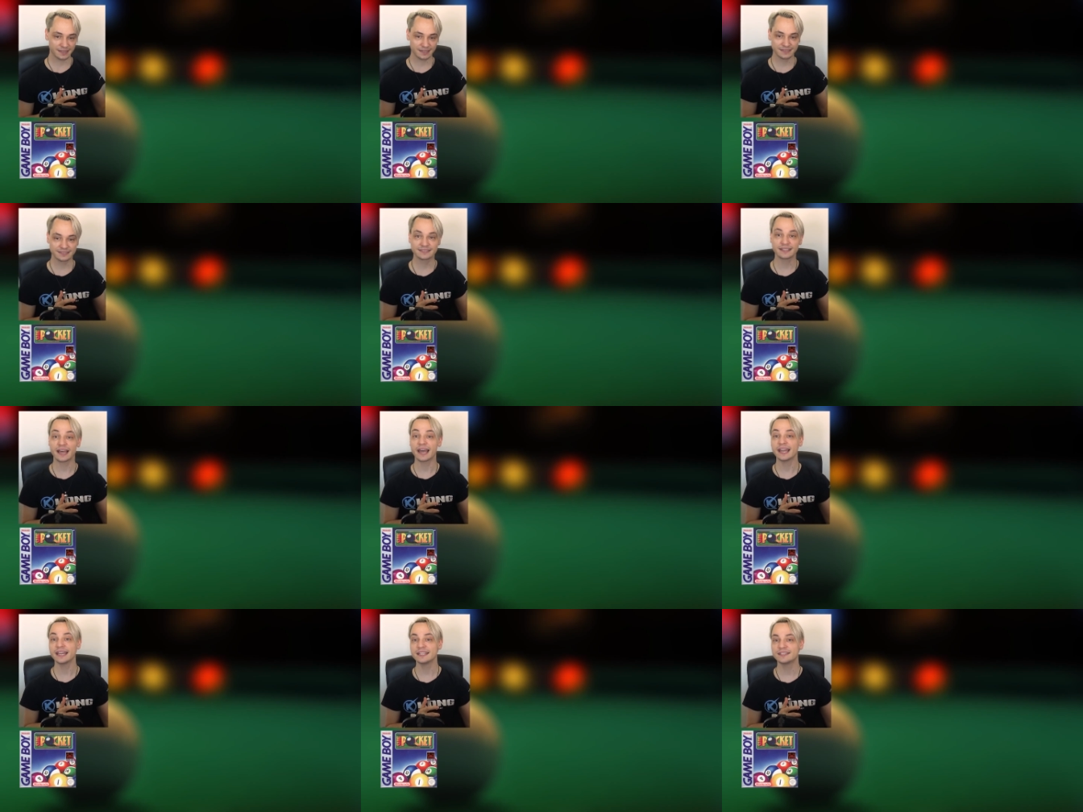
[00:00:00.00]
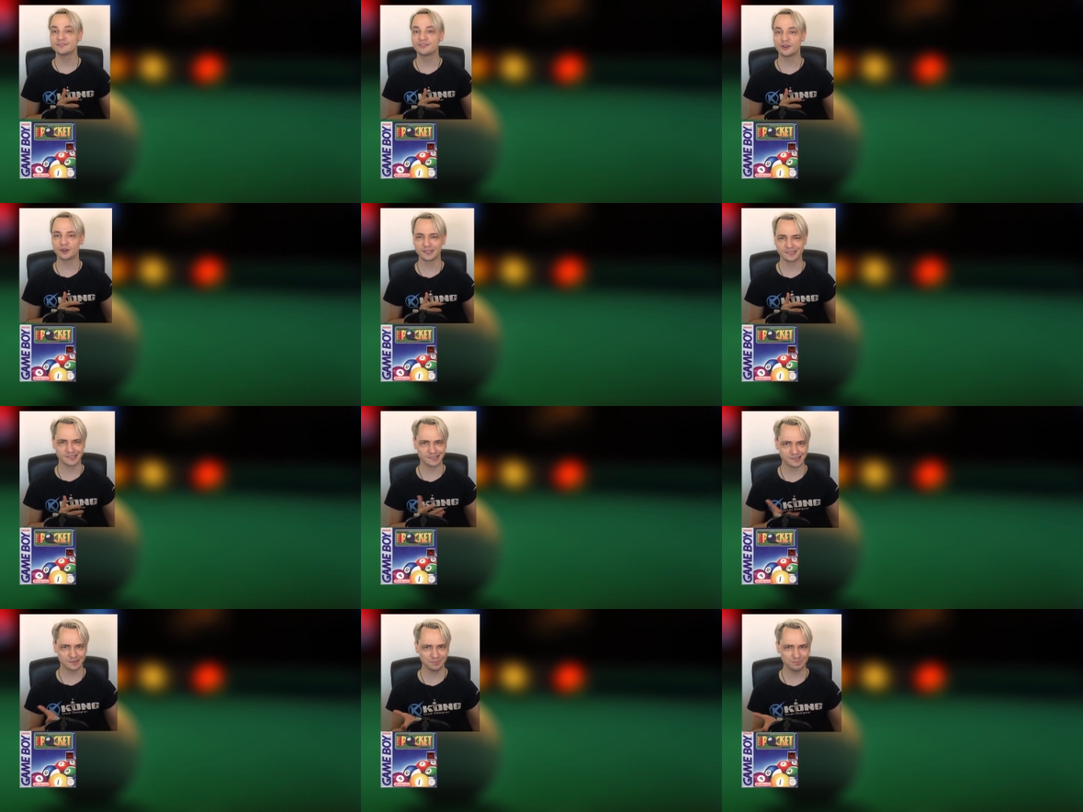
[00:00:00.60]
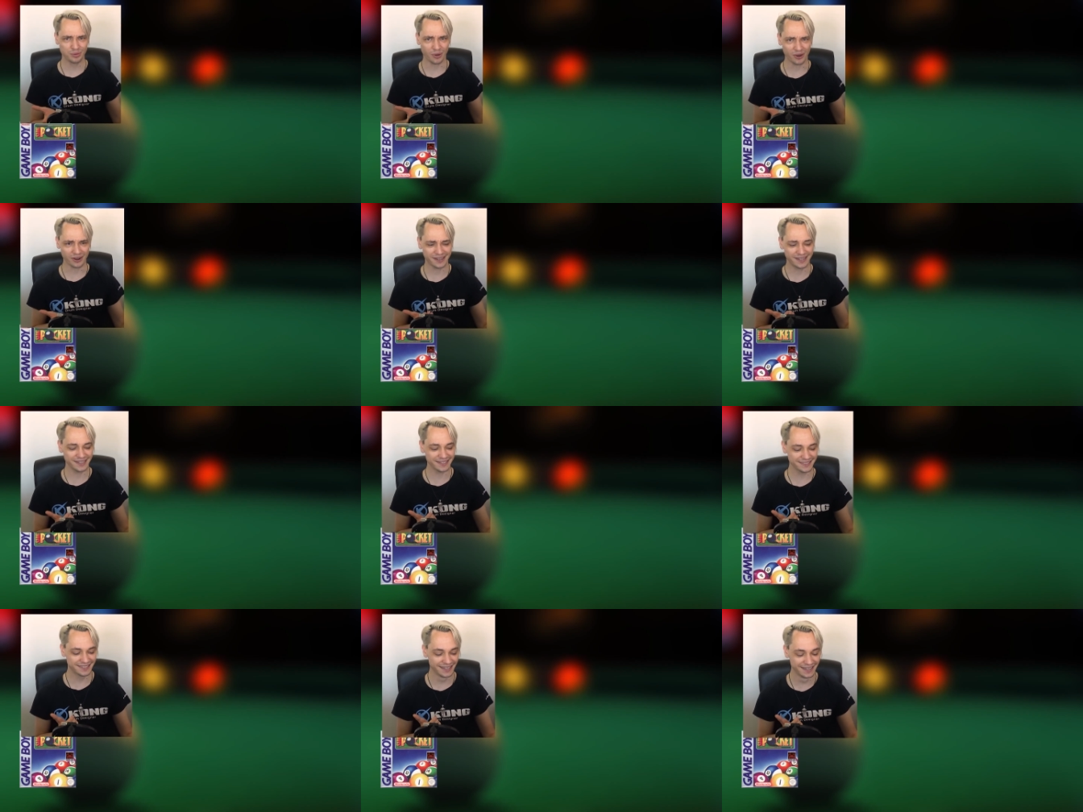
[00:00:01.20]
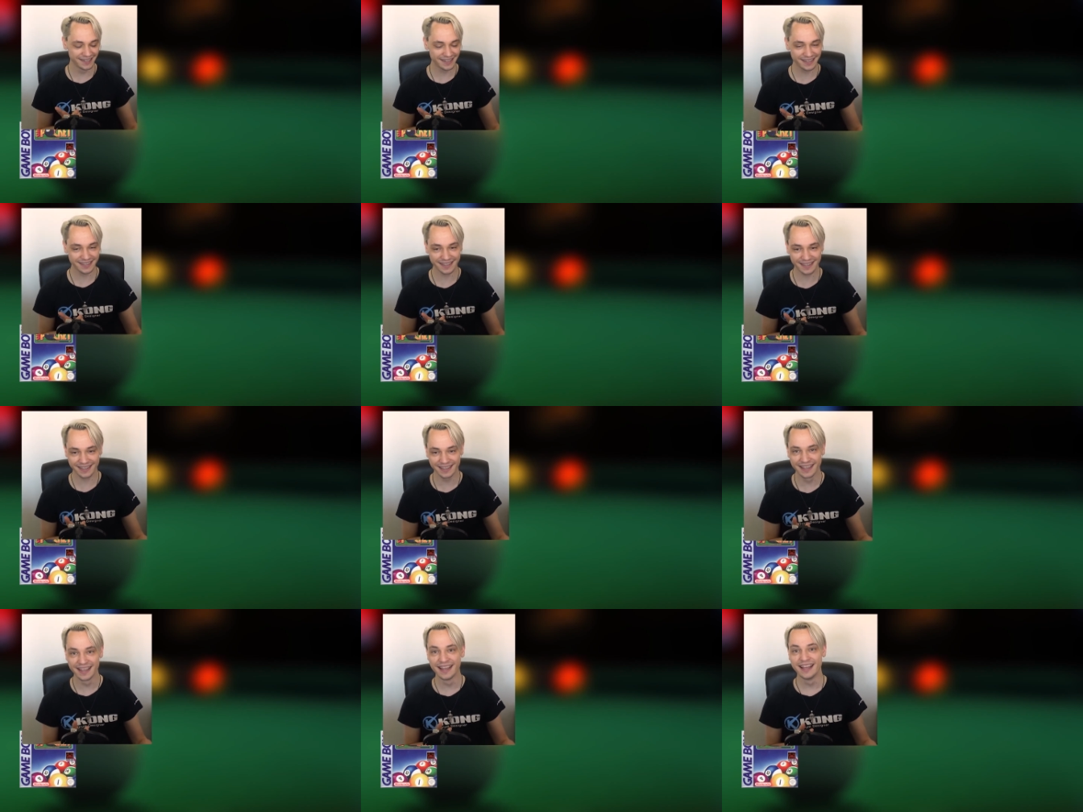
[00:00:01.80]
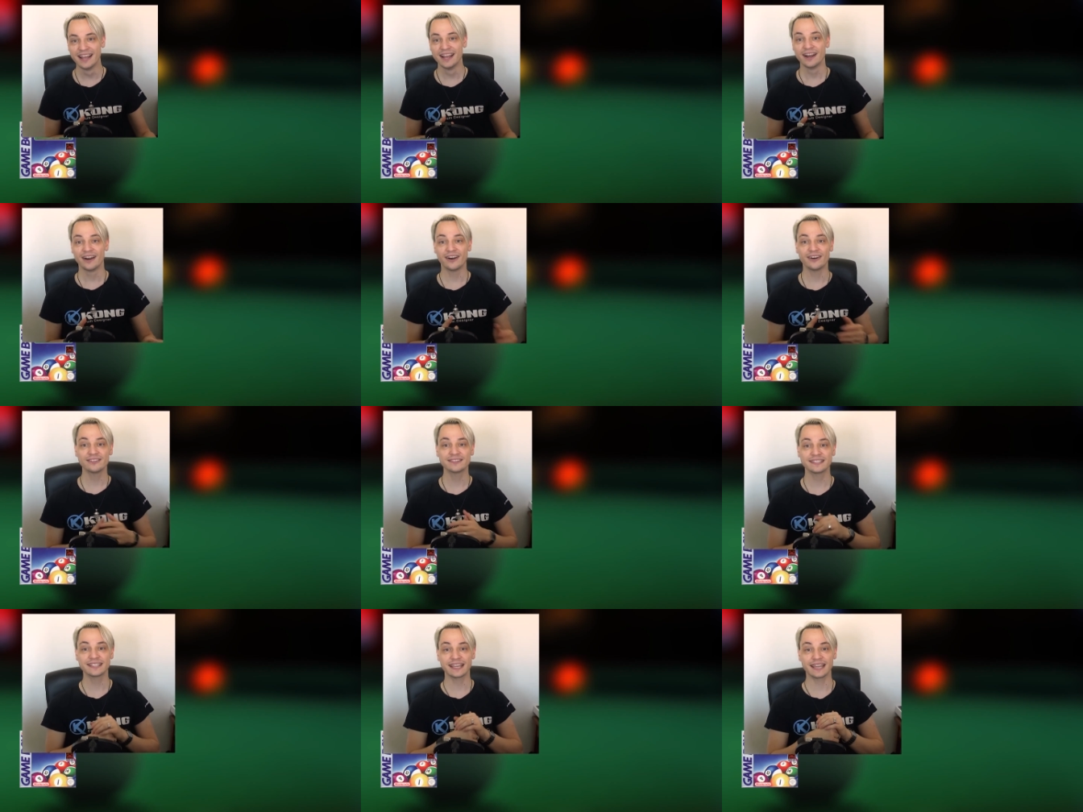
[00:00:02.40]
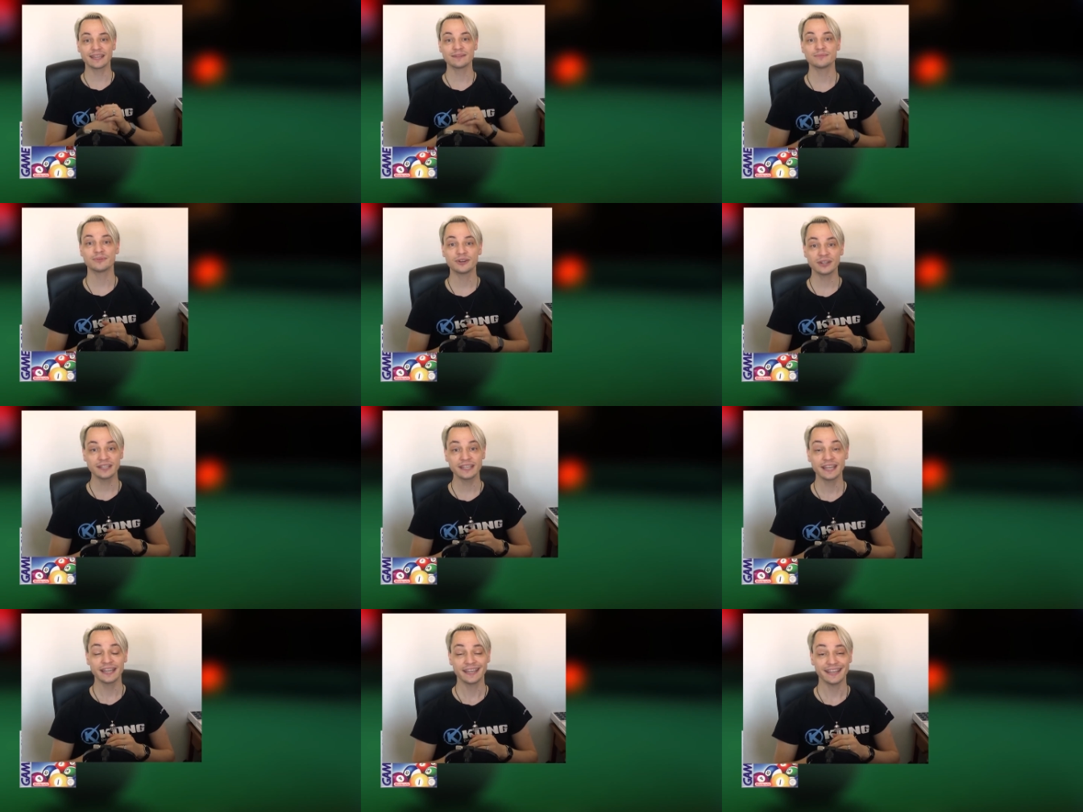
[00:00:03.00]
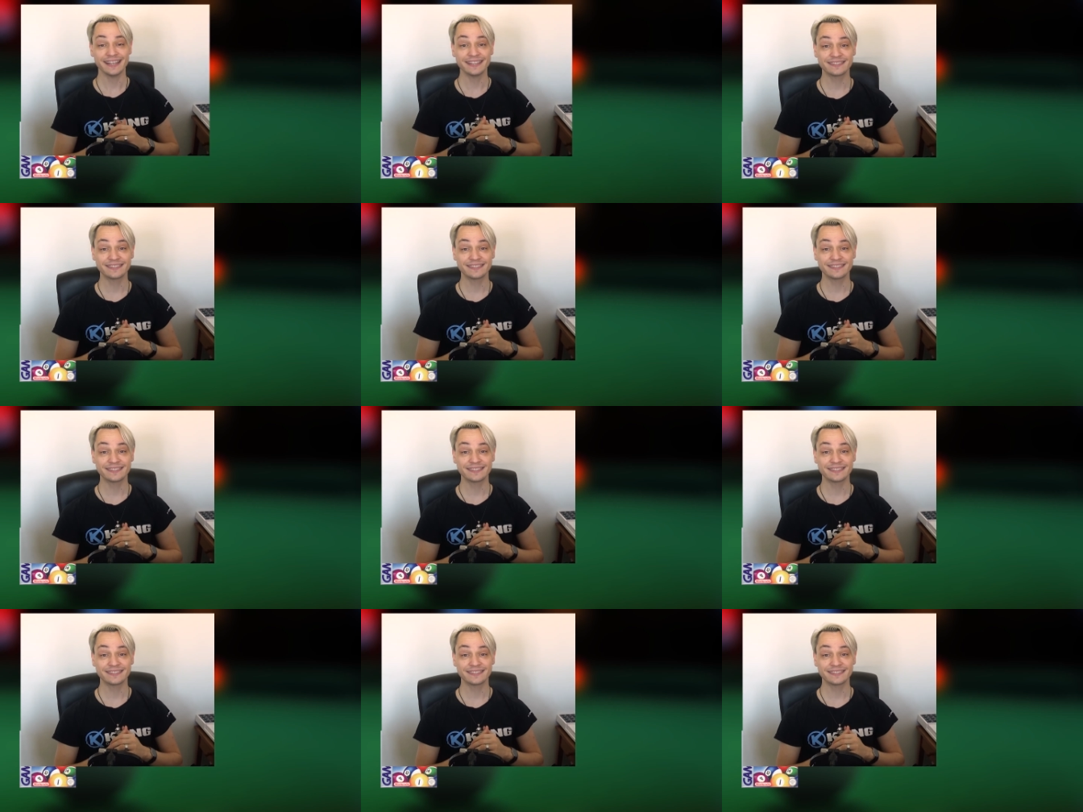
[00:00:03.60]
side versus pocket on the Game Boy.